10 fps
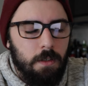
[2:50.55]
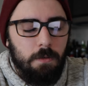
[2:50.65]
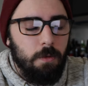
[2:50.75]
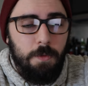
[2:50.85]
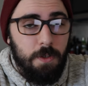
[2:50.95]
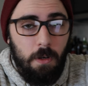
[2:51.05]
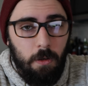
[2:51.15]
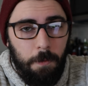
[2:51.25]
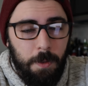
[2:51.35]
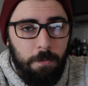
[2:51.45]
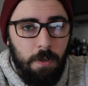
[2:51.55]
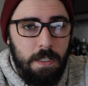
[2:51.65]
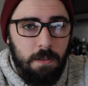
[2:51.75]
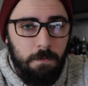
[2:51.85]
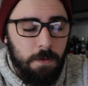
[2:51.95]
The rumors are all over the
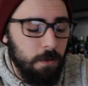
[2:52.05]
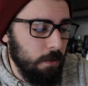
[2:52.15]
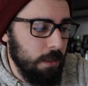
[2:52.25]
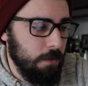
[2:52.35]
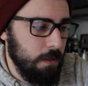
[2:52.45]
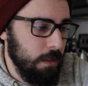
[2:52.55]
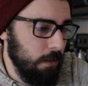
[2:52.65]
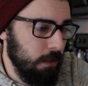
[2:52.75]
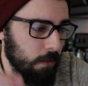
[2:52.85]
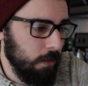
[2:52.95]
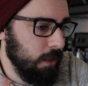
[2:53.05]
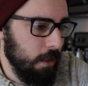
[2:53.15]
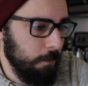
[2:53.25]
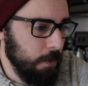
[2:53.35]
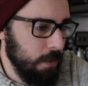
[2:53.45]
place, so if you're interested, you can look
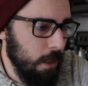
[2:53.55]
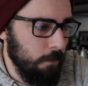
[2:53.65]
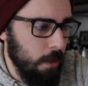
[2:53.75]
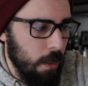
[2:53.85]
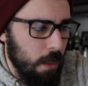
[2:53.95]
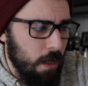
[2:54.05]
that up yourself.